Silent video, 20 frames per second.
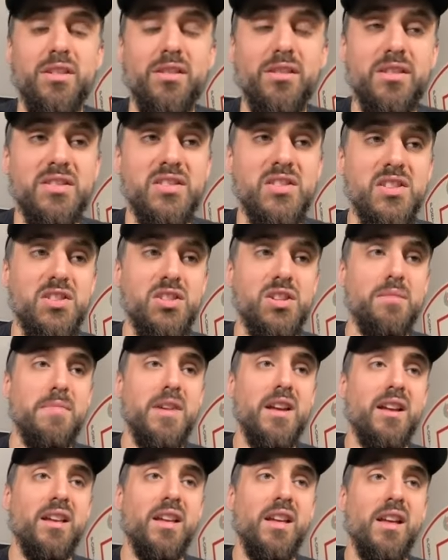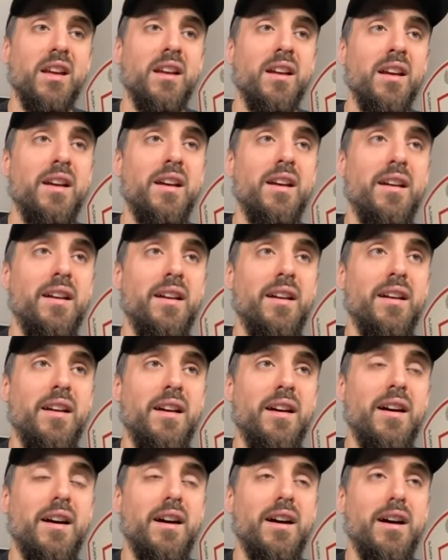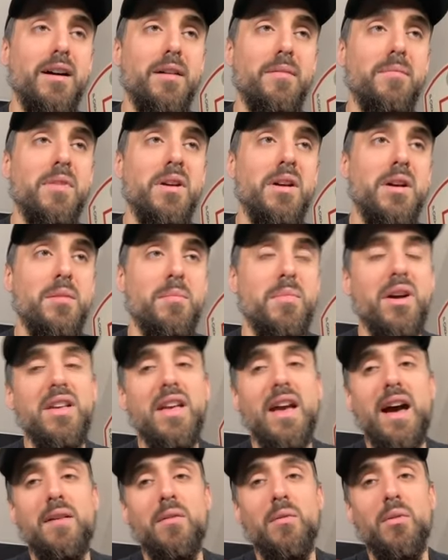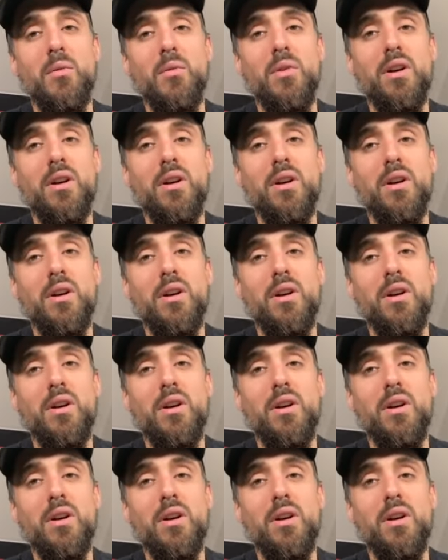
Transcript: decision making. But yeah,